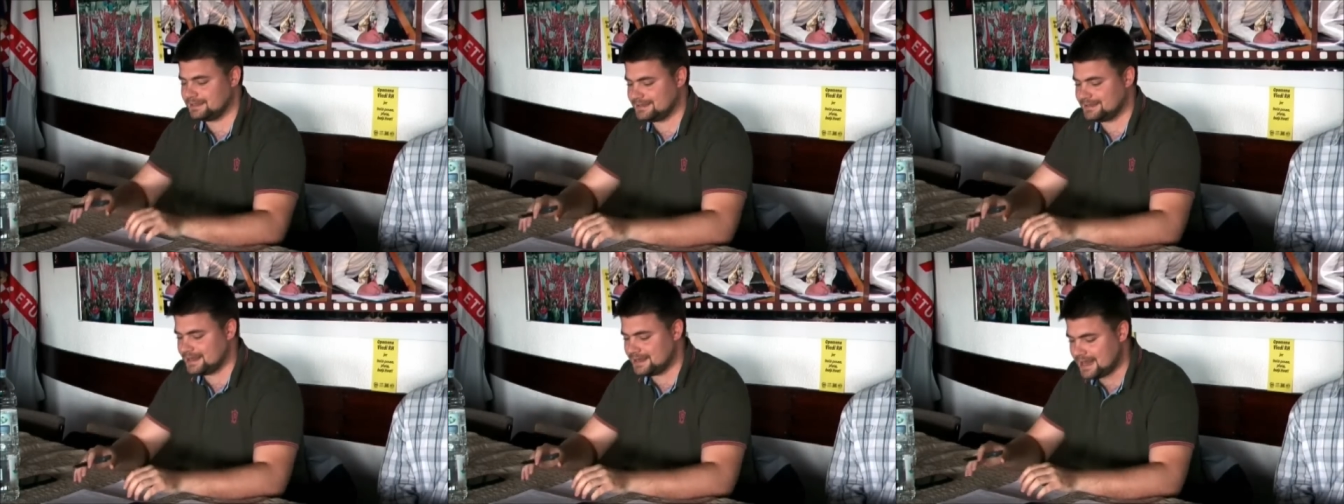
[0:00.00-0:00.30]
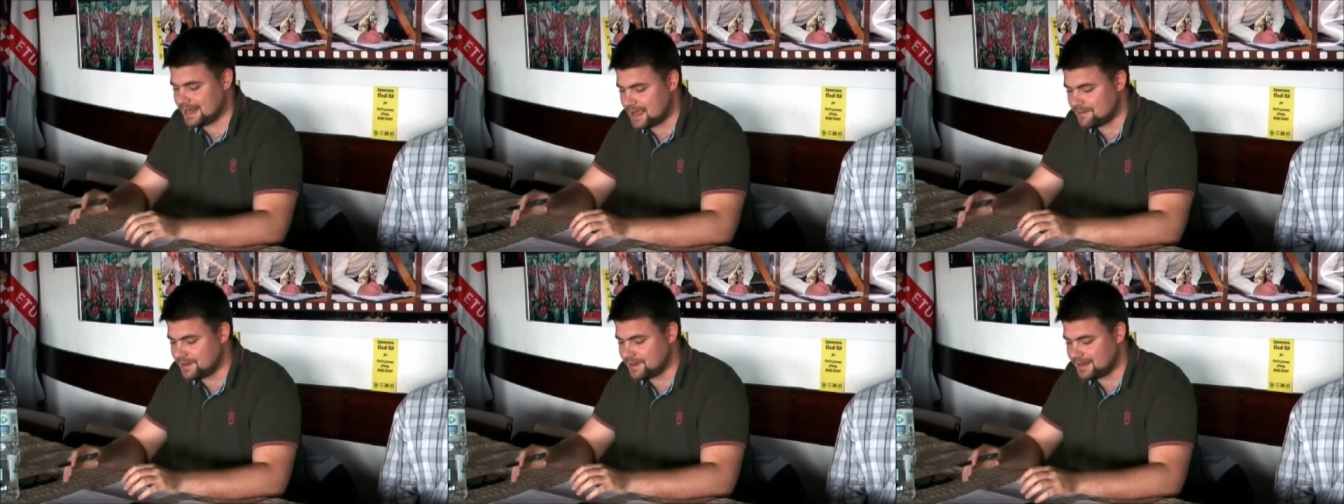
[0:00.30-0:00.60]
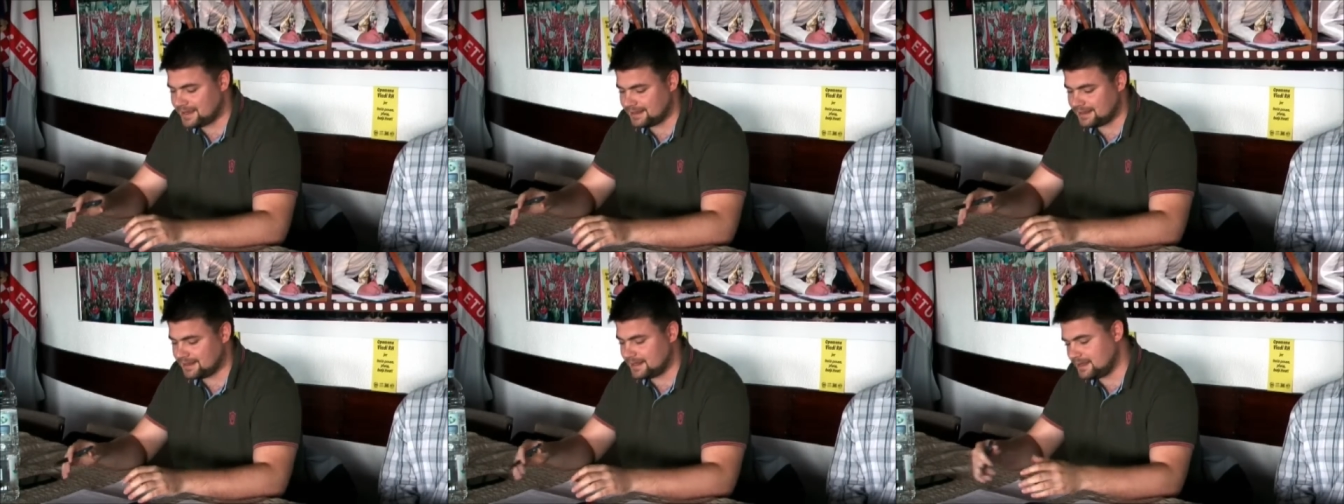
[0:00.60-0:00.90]

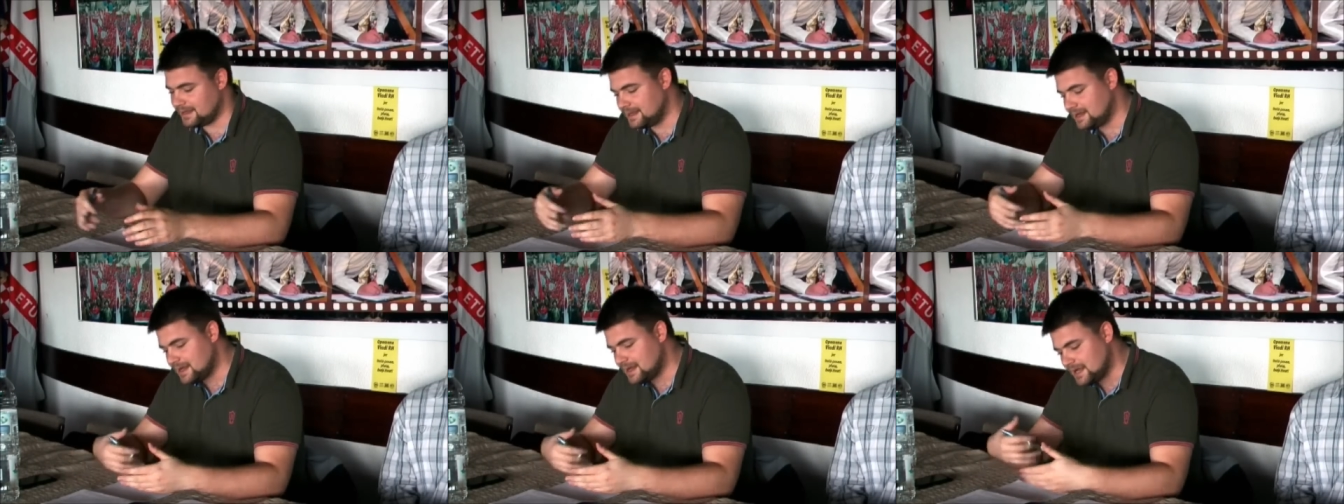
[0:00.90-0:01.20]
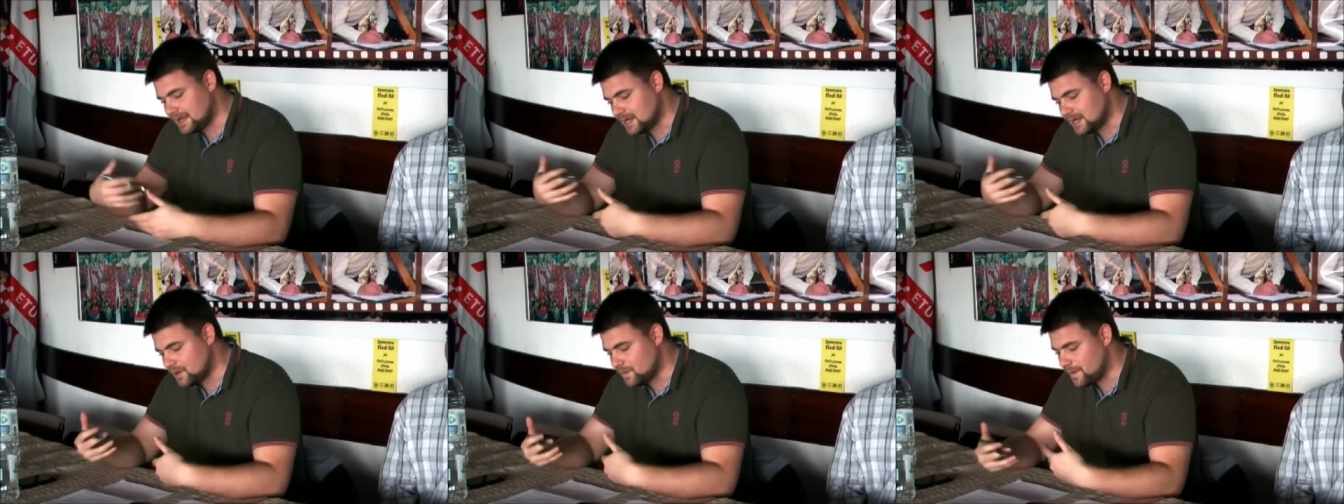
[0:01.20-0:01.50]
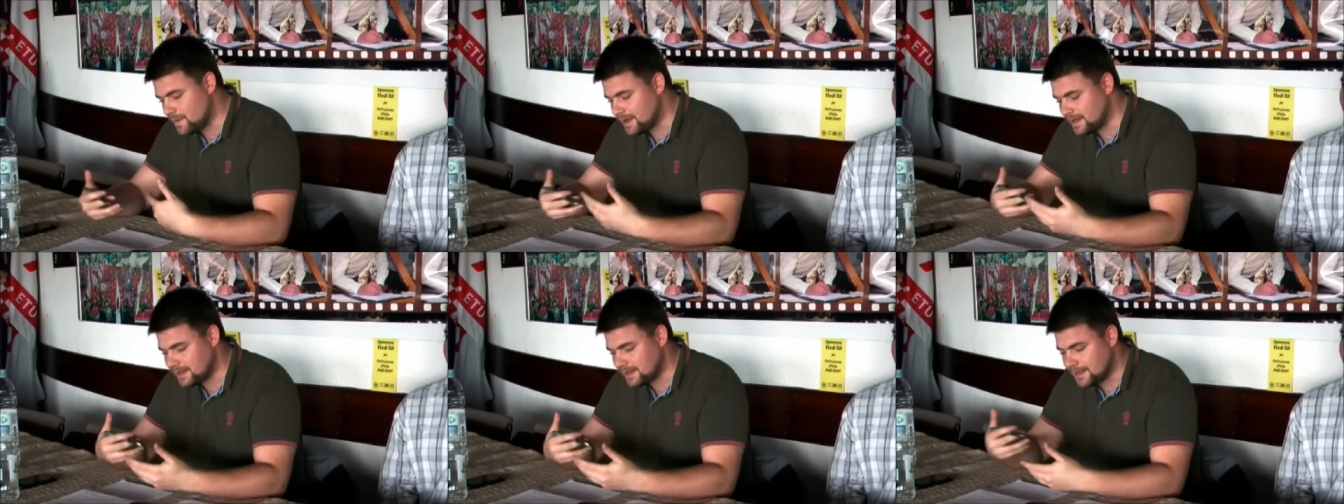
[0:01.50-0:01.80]
dynamic, and they, in a
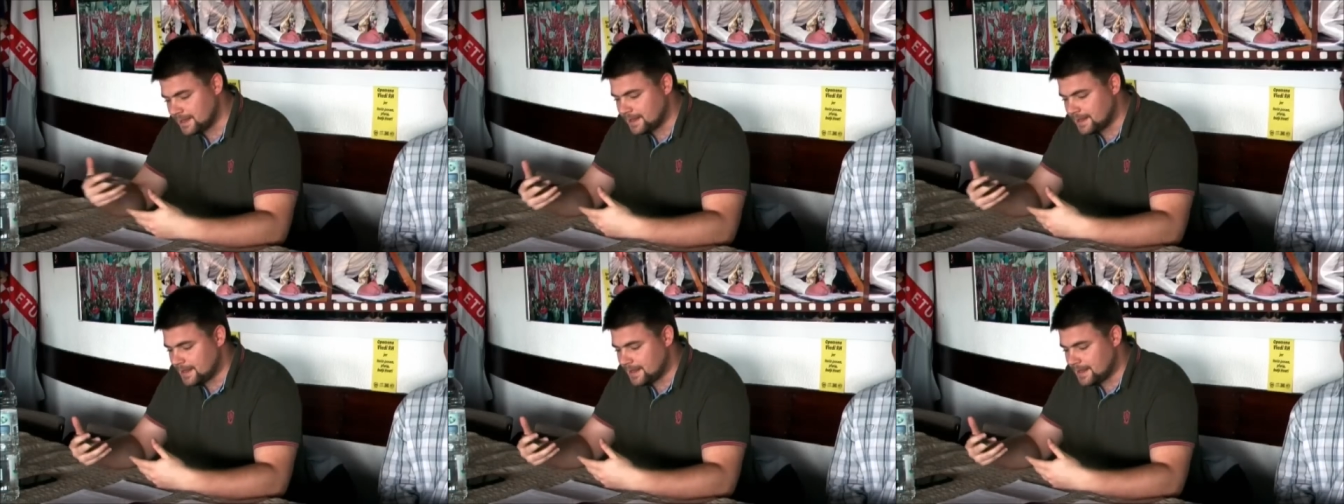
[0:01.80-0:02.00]
way,